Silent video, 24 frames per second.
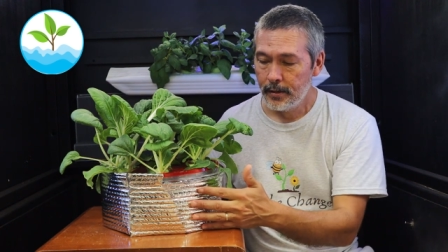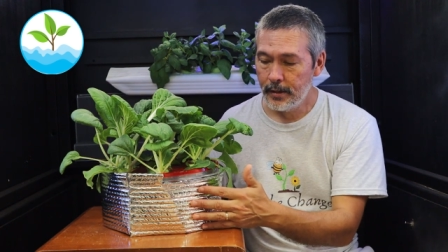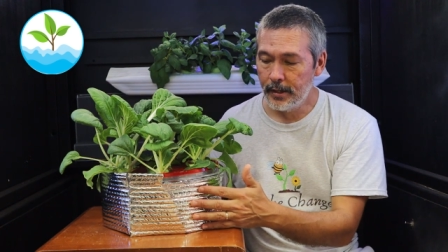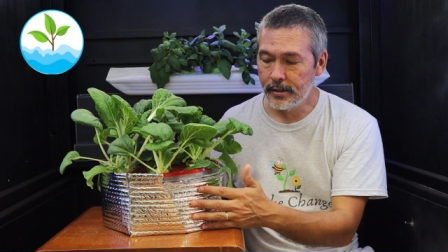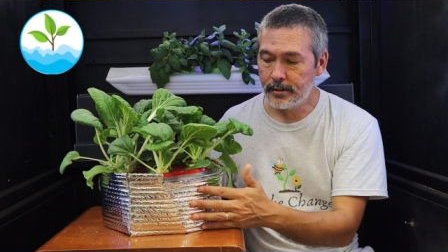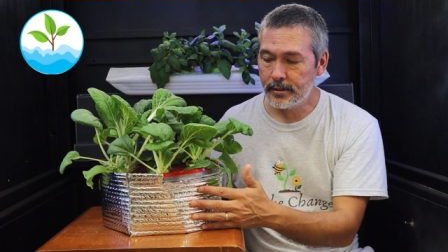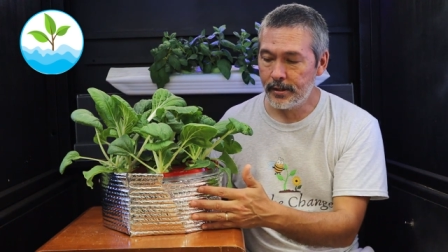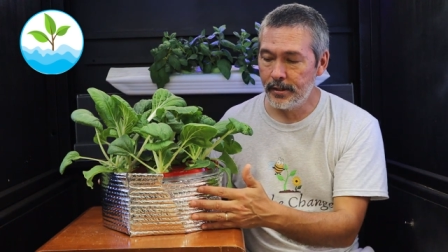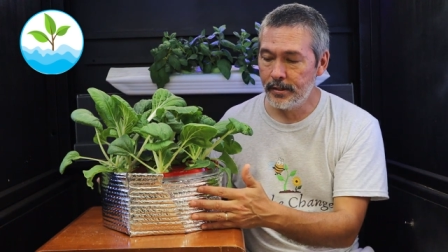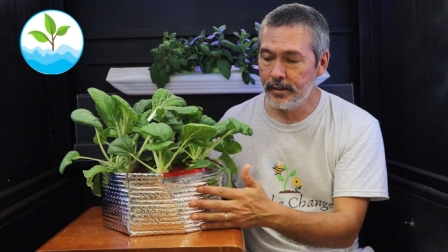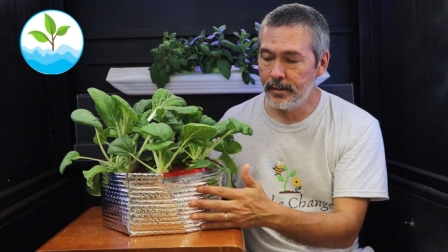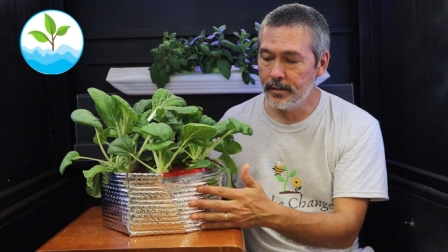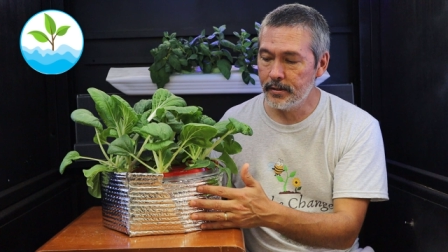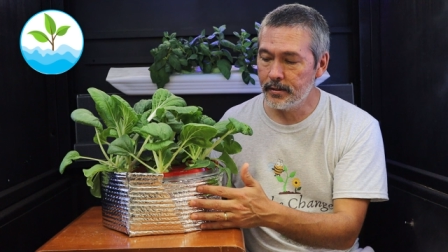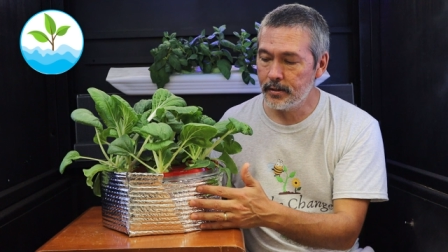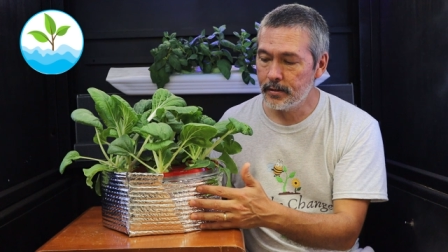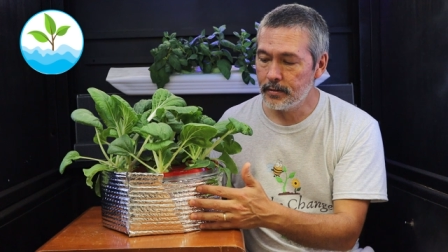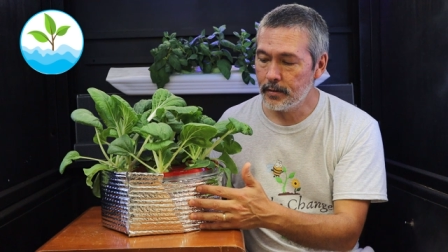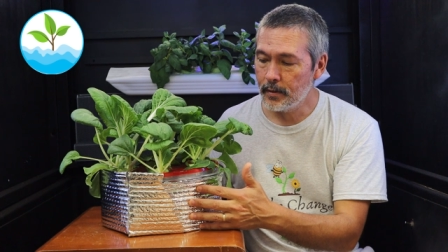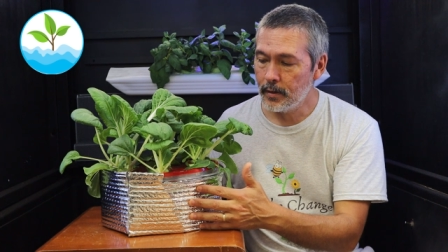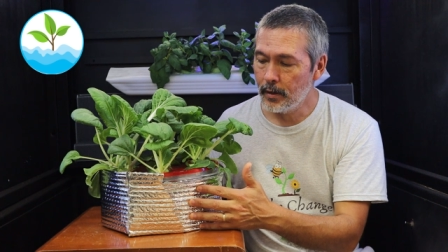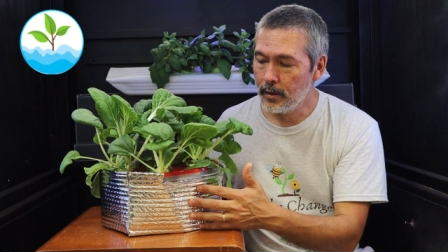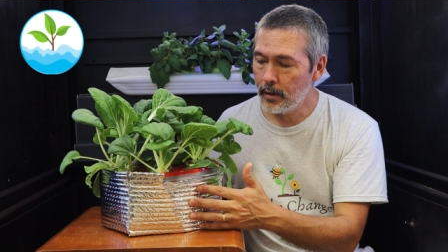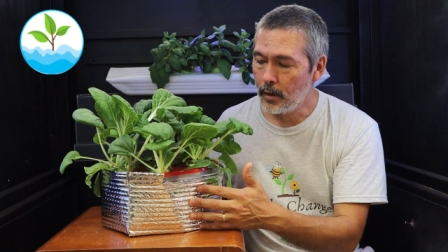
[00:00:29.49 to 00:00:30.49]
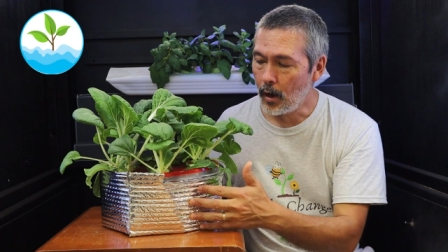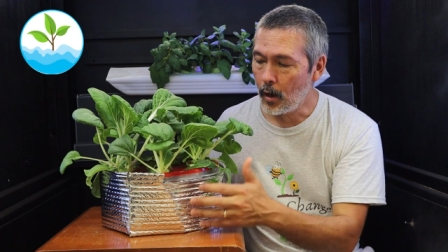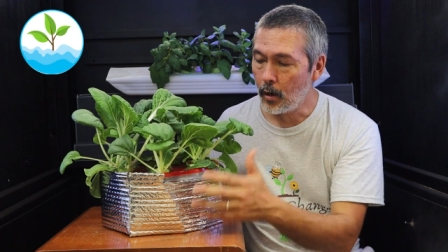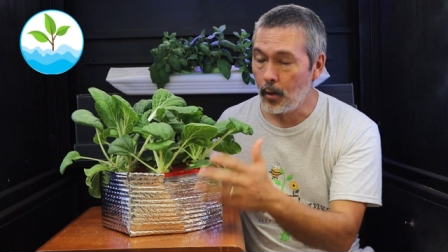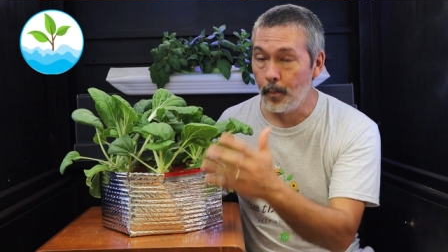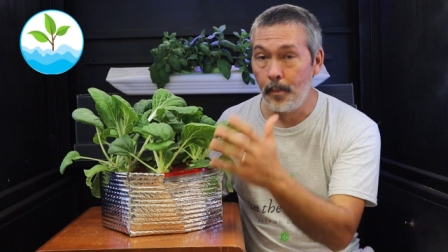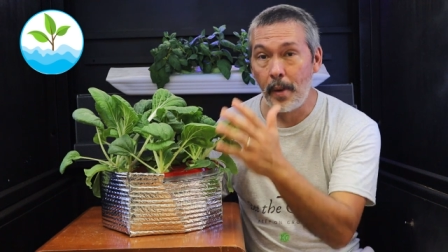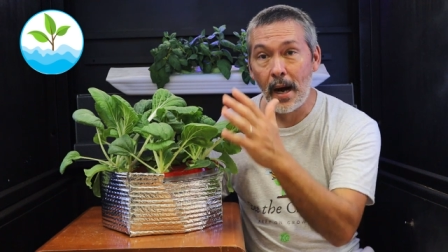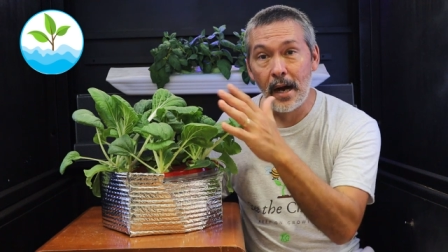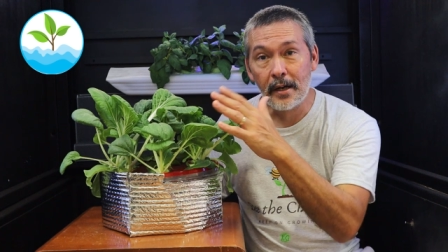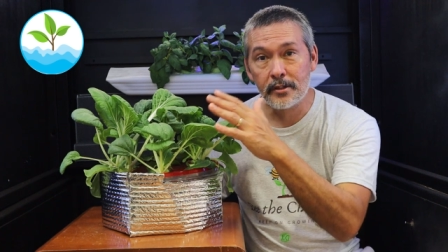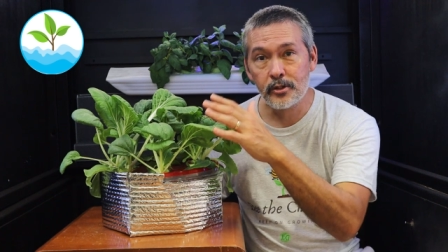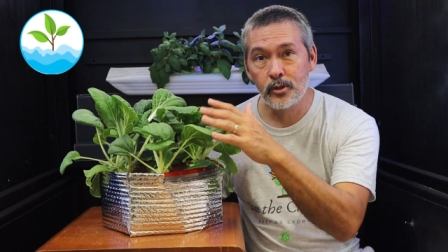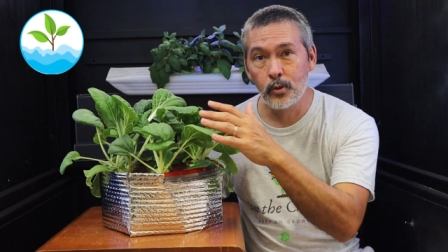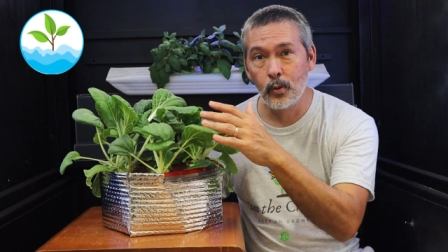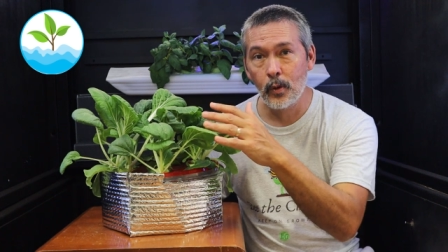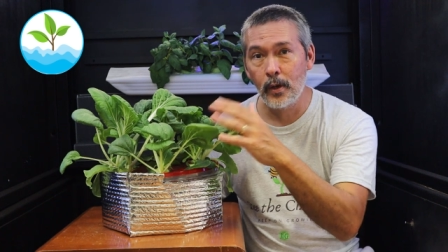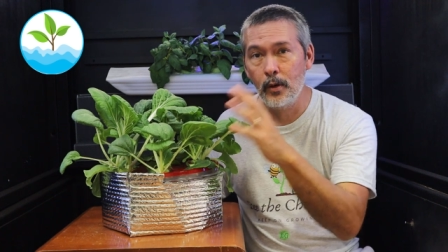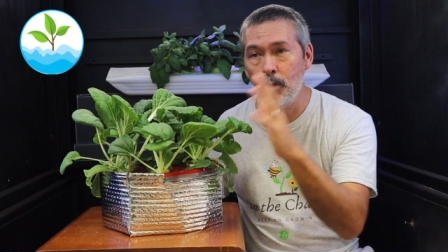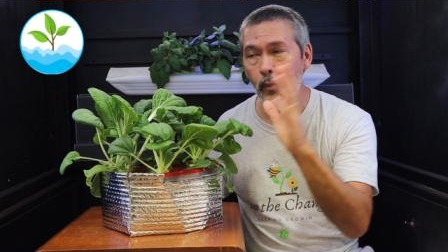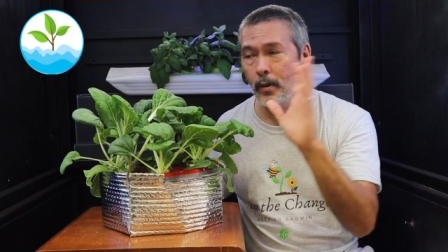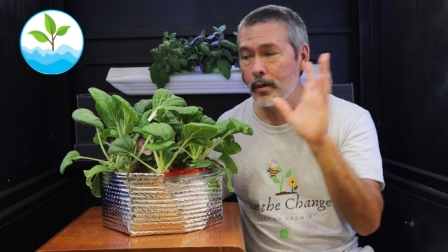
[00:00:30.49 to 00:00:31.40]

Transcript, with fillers: this is our pak choy,